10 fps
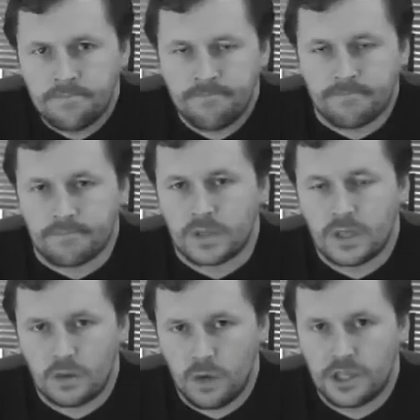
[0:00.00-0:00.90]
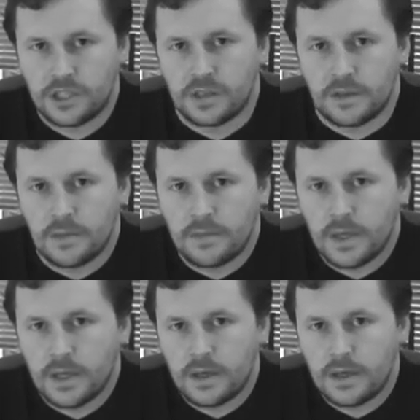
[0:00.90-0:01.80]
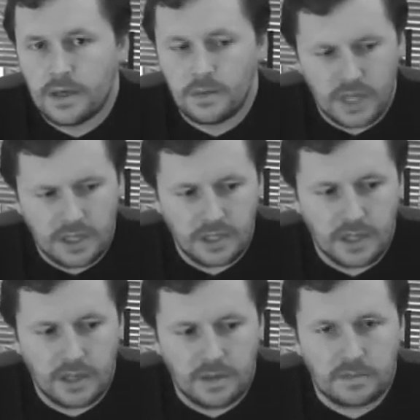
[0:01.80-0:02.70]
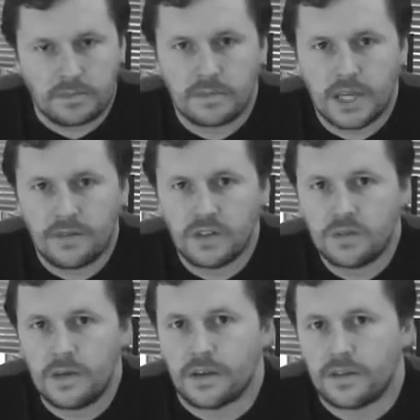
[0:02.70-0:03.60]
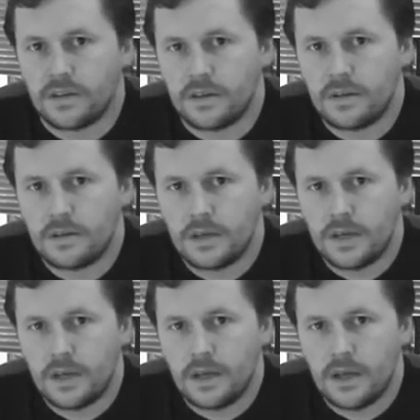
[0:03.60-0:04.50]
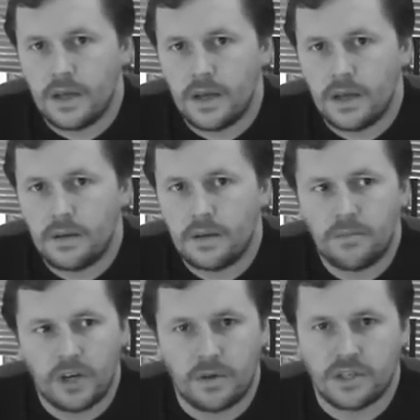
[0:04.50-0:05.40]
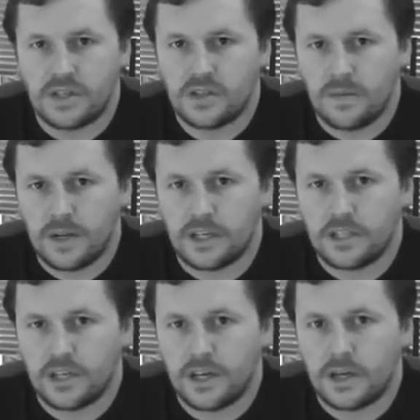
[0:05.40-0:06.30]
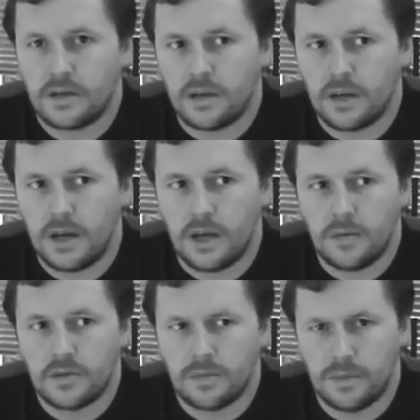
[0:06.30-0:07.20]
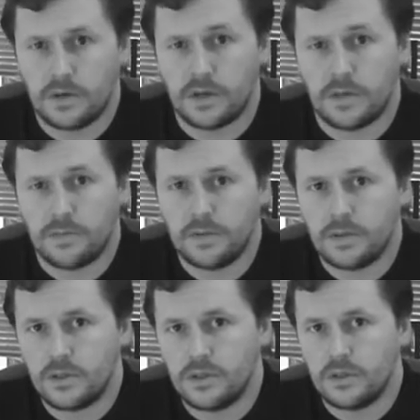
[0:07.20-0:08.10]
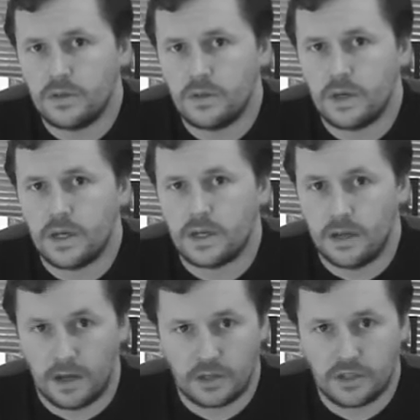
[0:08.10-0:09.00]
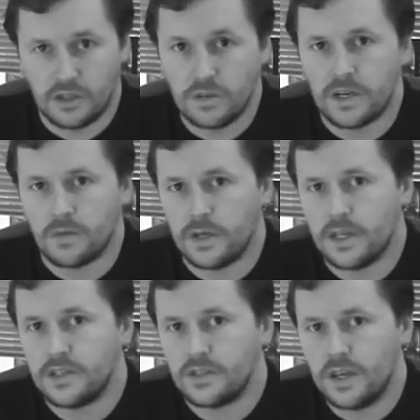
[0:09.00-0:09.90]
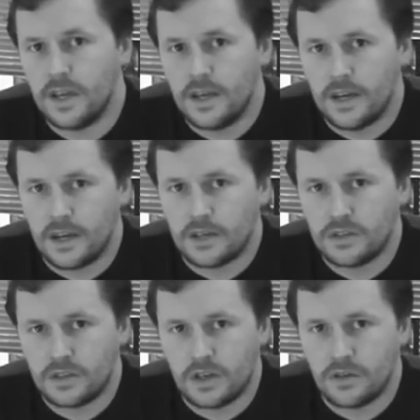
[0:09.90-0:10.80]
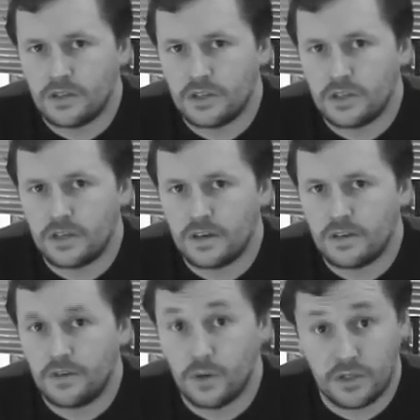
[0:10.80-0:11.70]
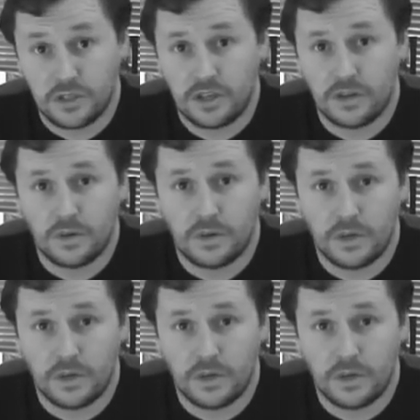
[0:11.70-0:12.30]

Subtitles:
Good question. It was actually Kevin Smith. Pretty much this time last year, it was the build-up to Clark's 2 being released. I used to go to the ViewerStory